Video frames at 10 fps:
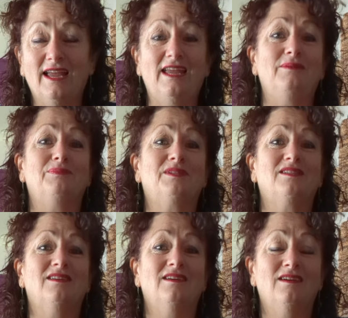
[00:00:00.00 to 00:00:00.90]

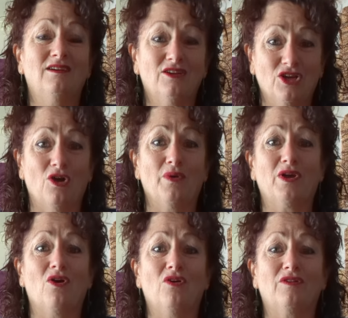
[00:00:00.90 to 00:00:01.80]
heaps
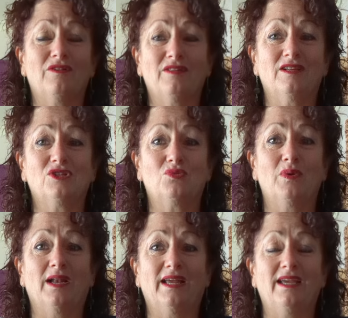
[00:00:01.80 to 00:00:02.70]
going on that's
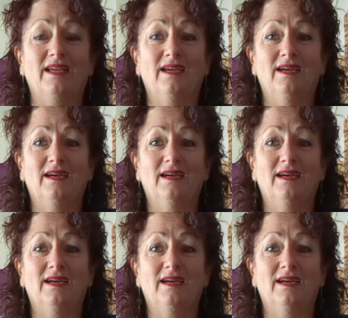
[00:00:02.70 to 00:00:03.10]
really